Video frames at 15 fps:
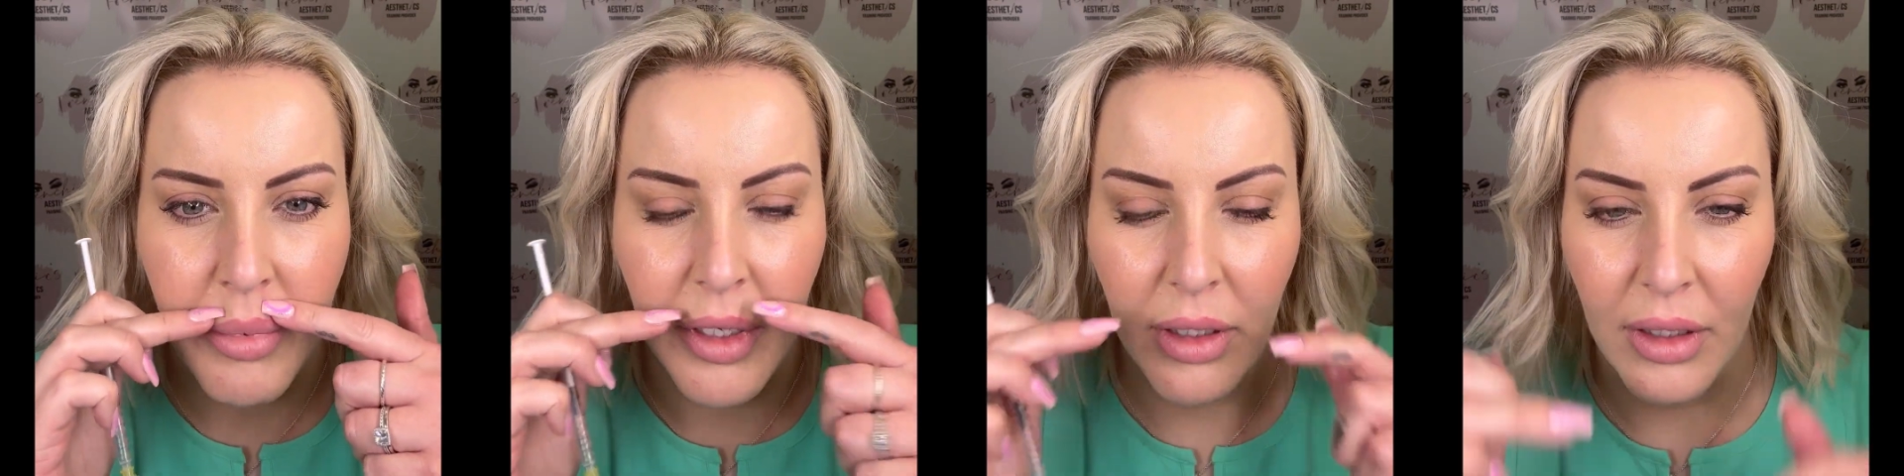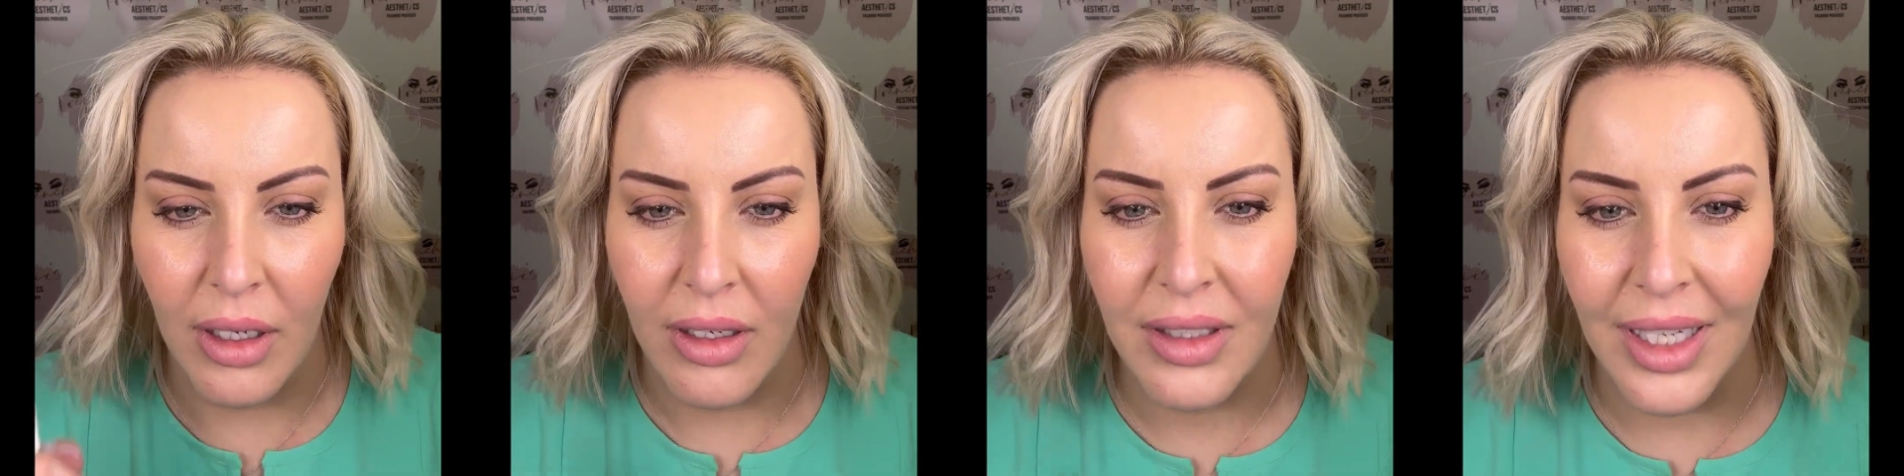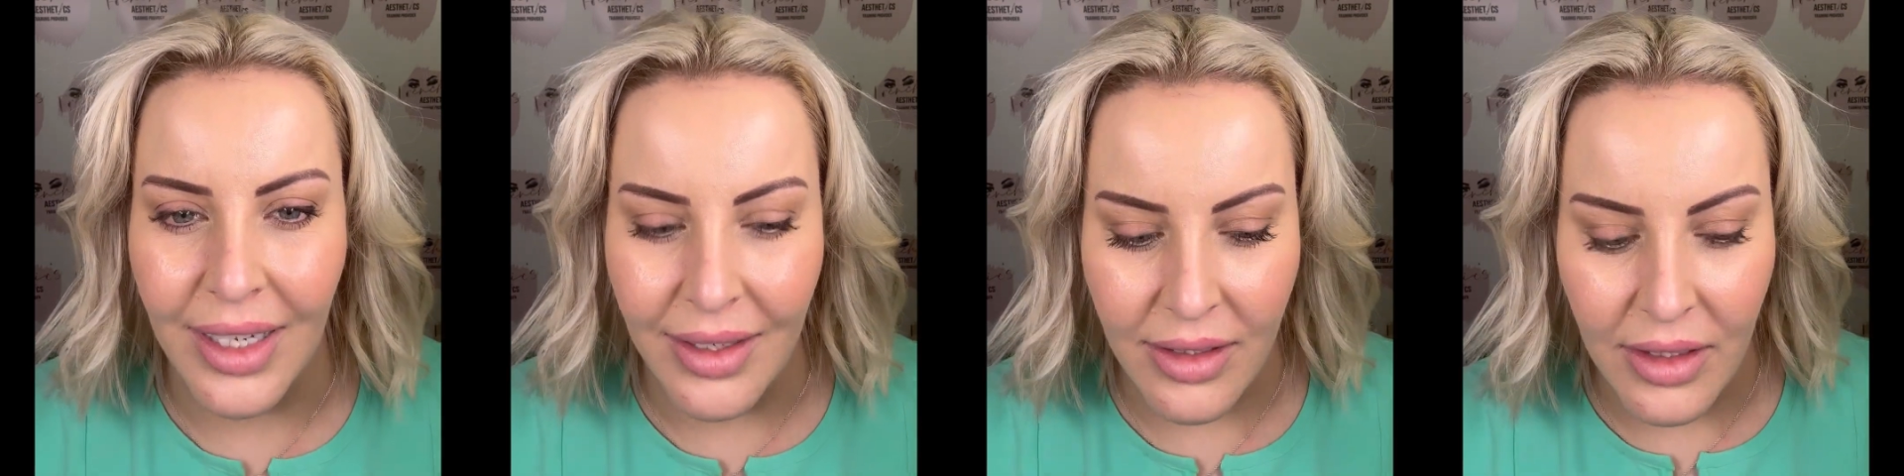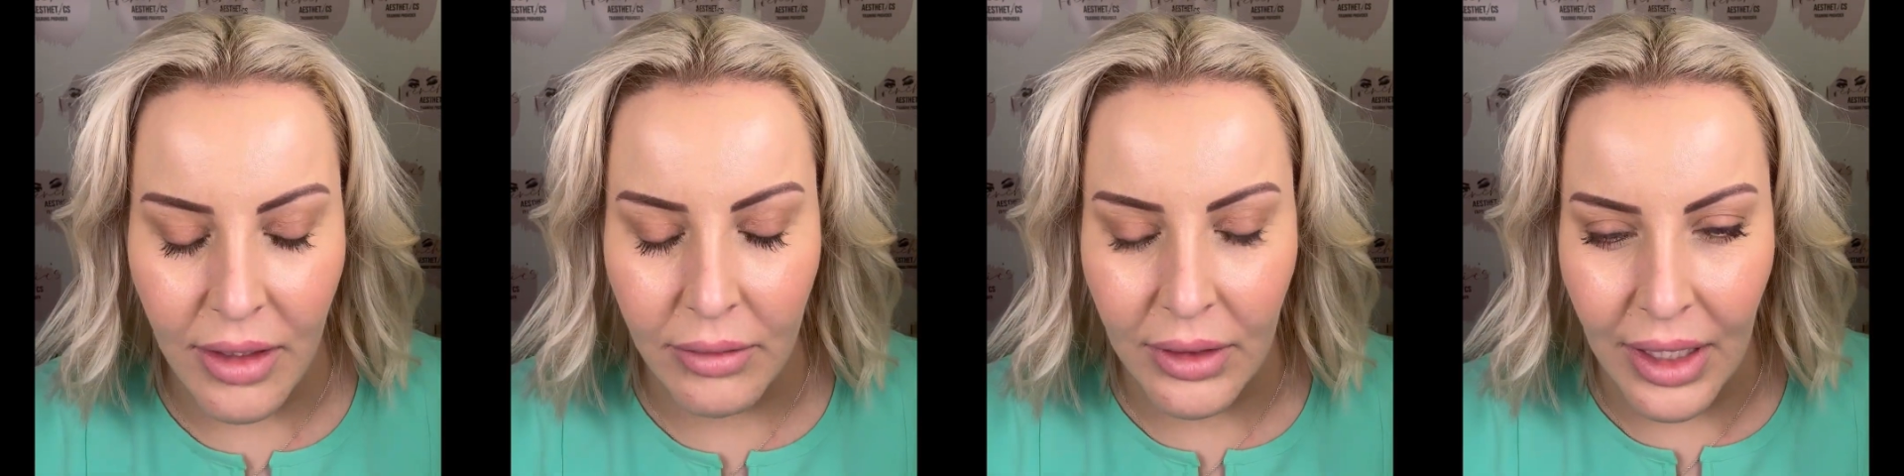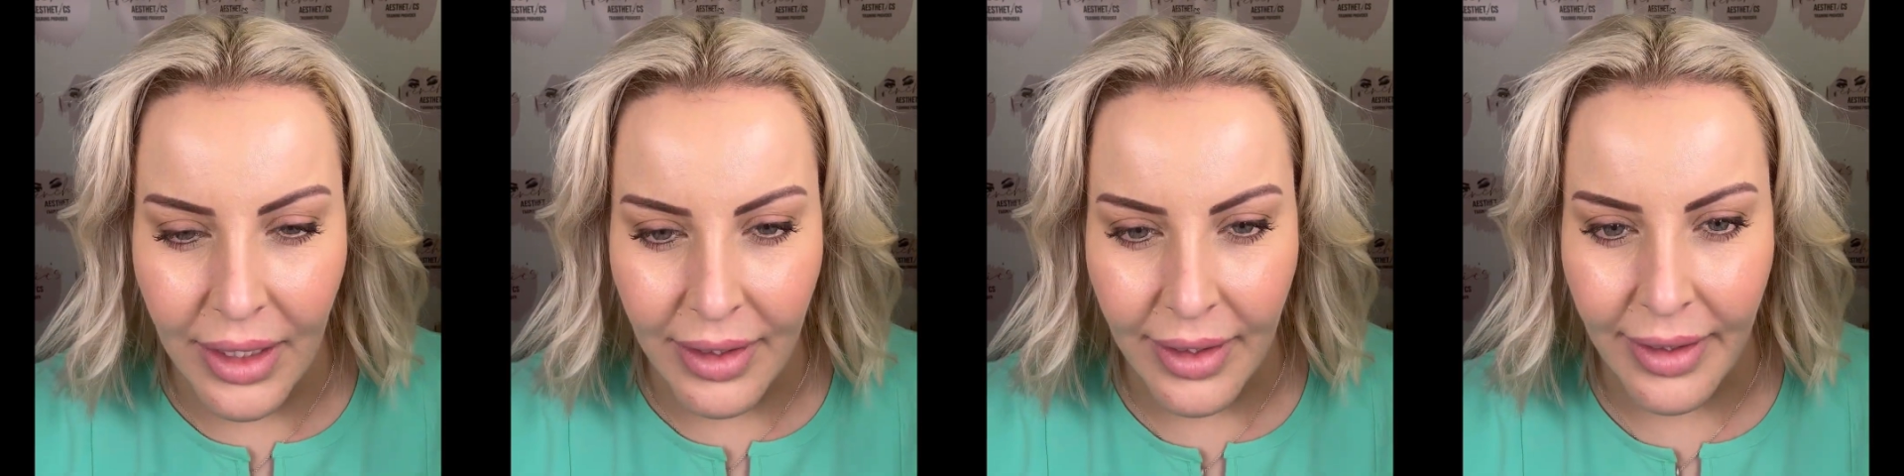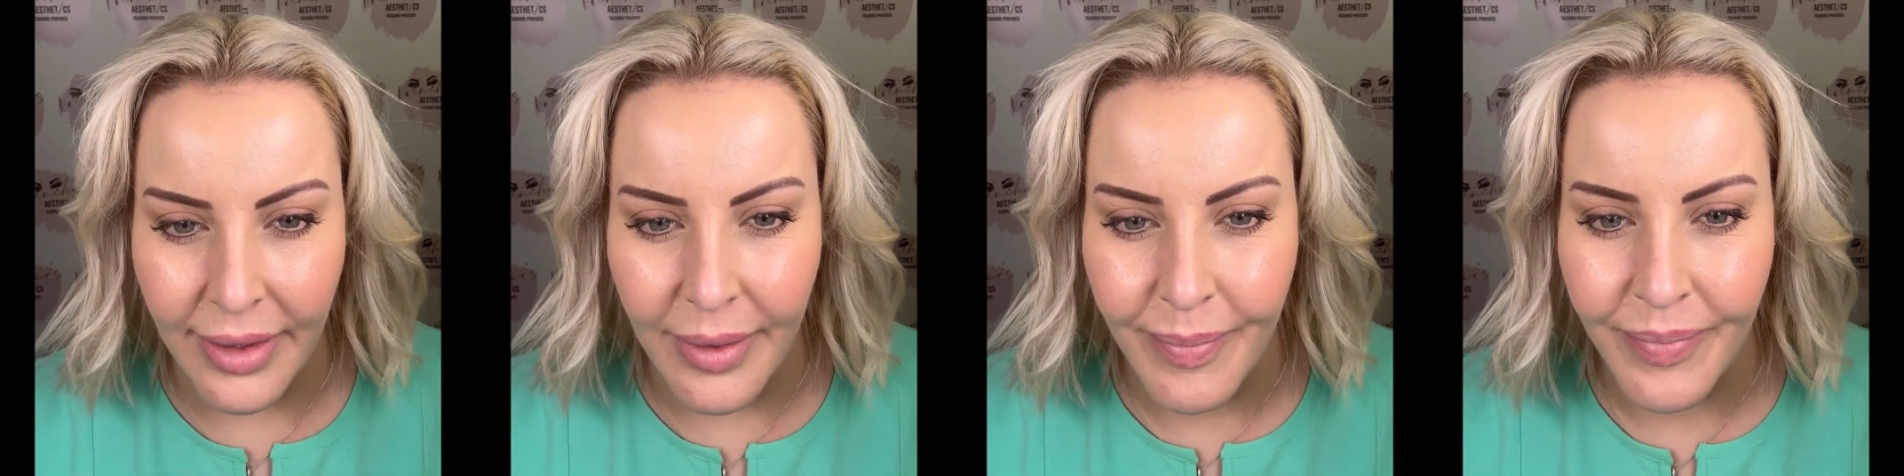and a lot of clients don't like
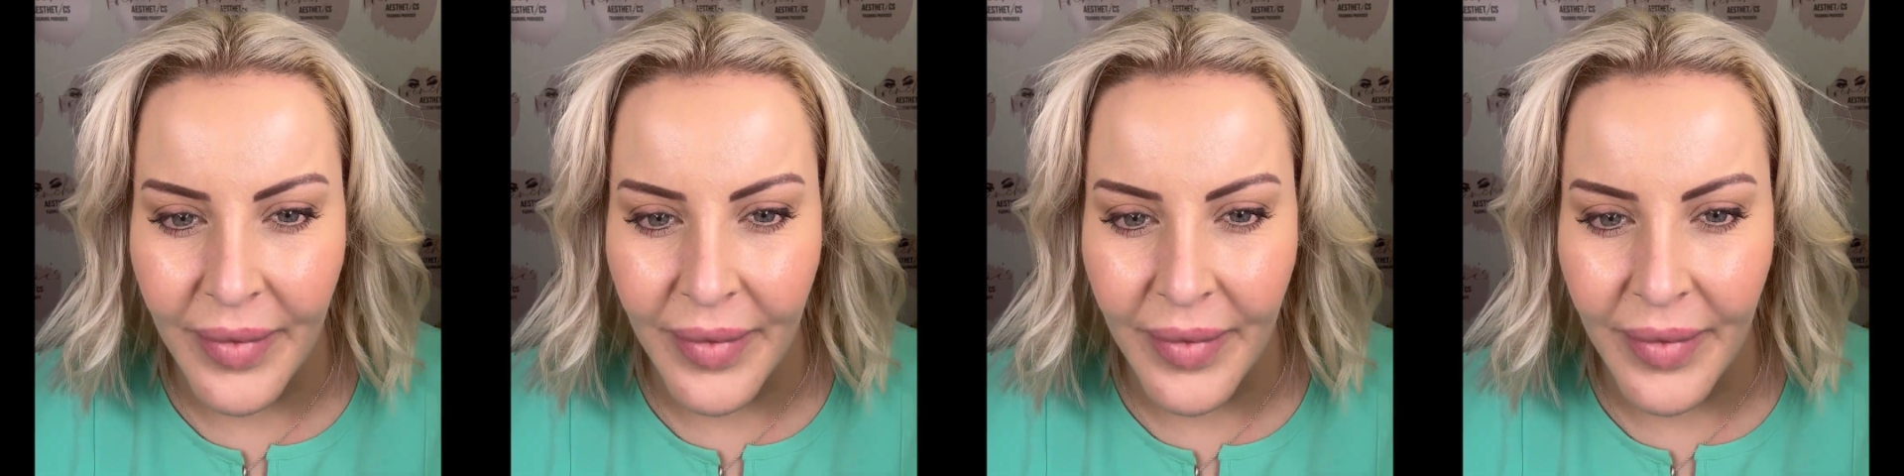that.